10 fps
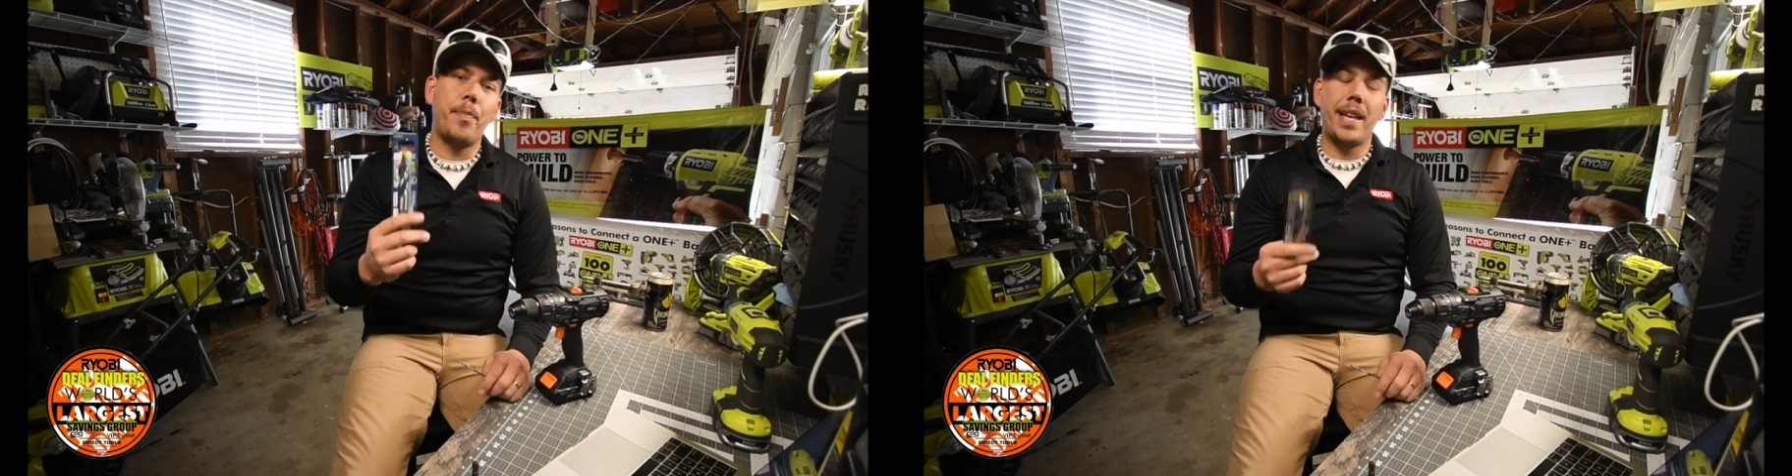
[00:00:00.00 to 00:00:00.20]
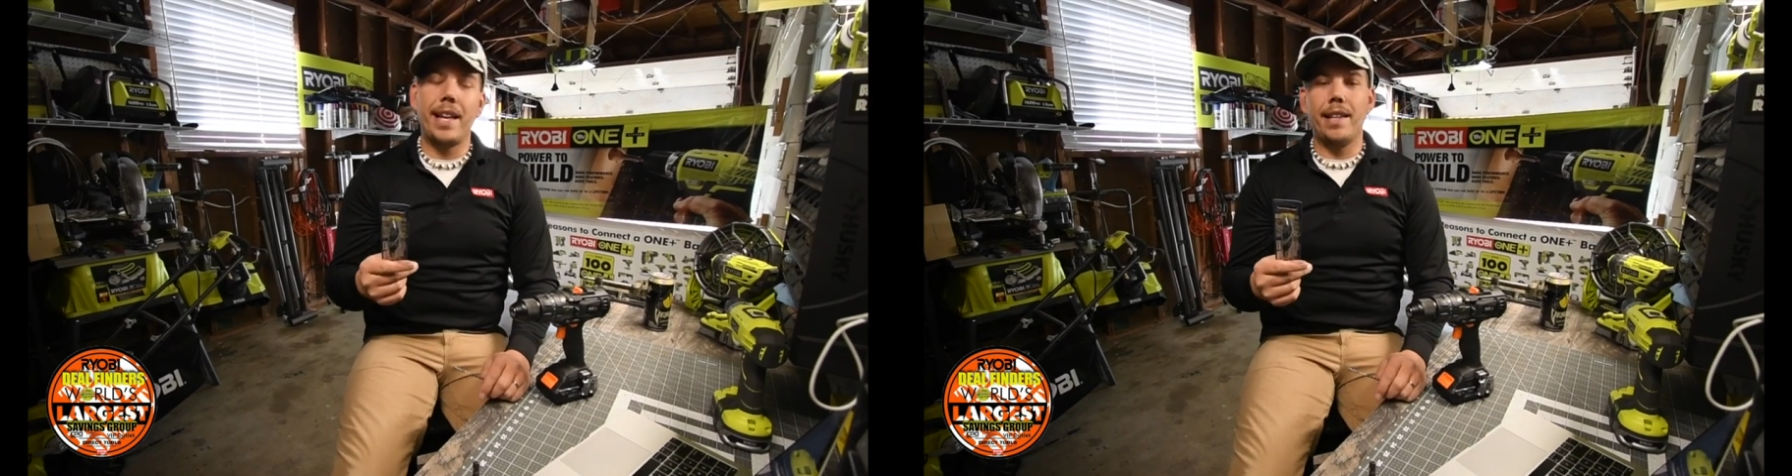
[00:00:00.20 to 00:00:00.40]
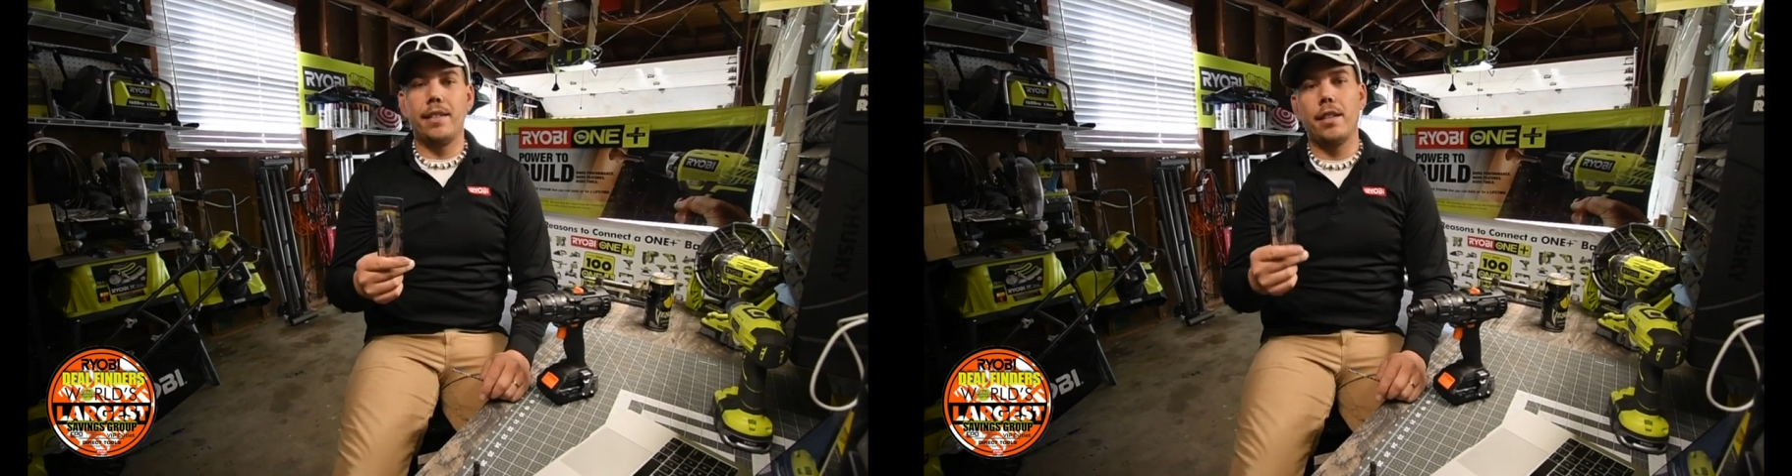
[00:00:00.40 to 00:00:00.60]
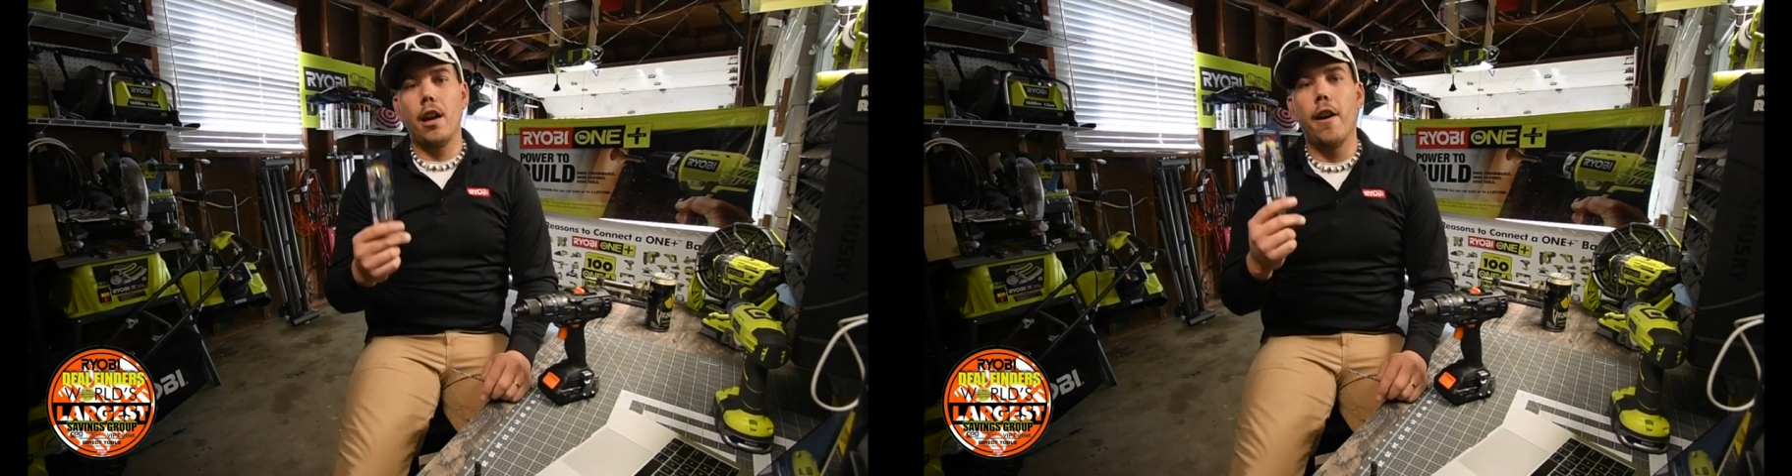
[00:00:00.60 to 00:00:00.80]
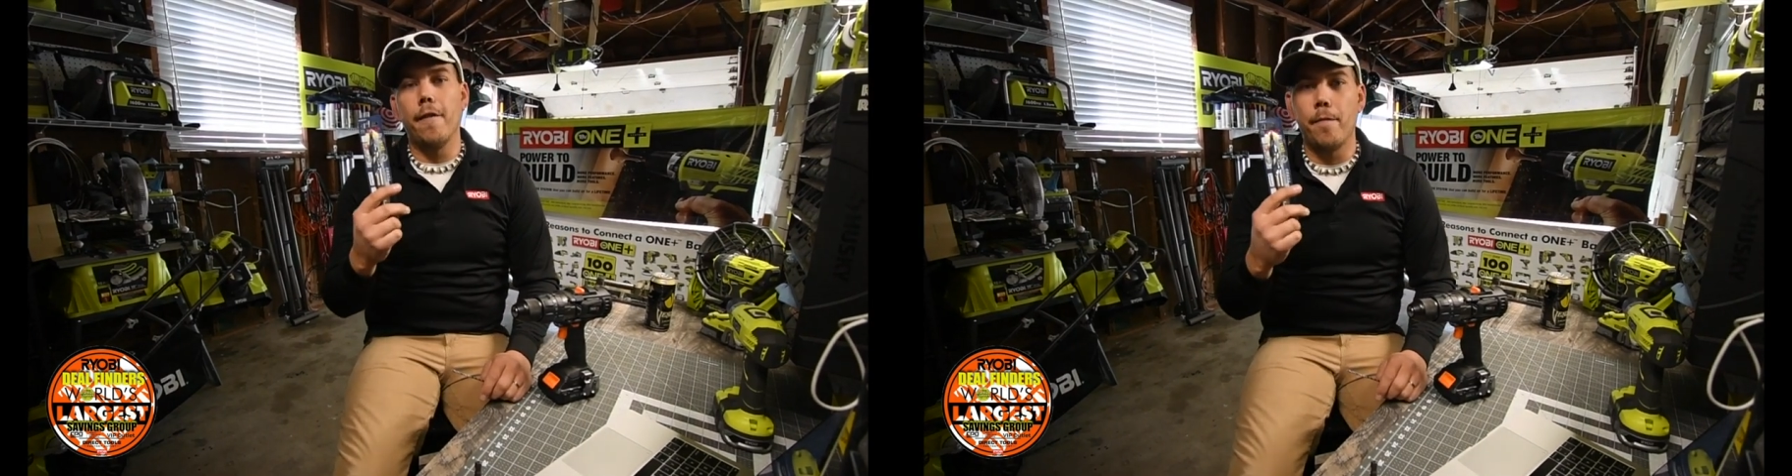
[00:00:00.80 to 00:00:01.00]
piece
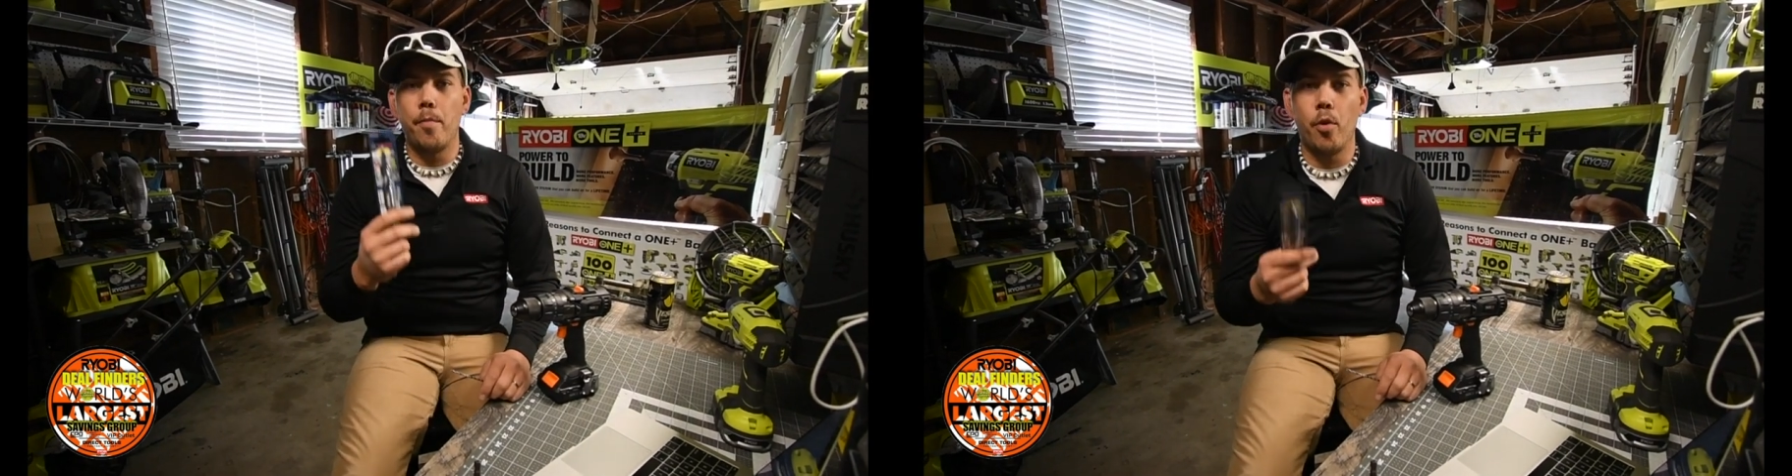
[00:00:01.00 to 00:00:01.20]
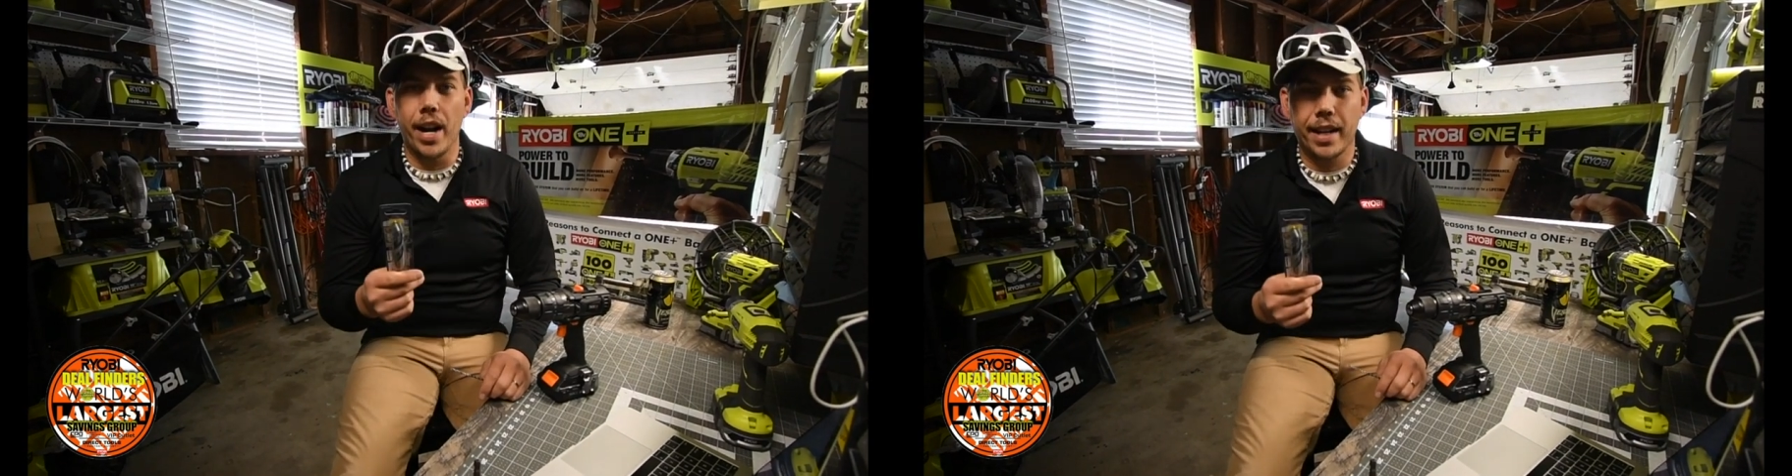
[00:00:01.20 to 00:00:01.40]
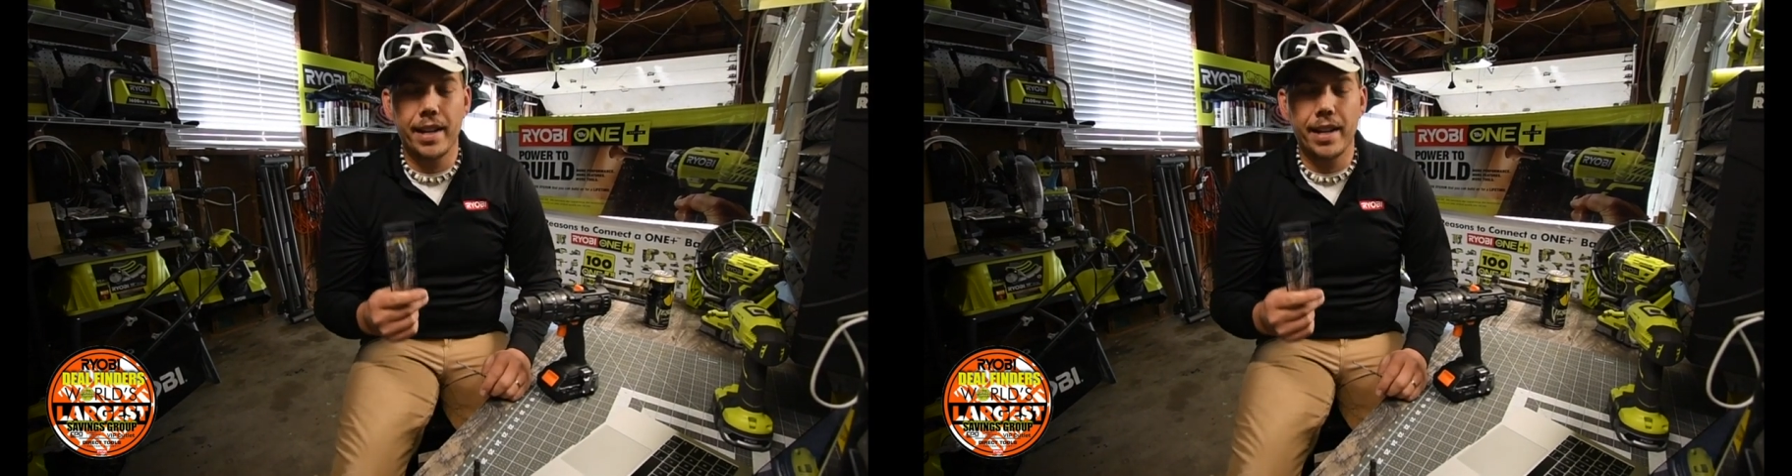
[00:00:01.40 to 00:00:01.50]
of brick.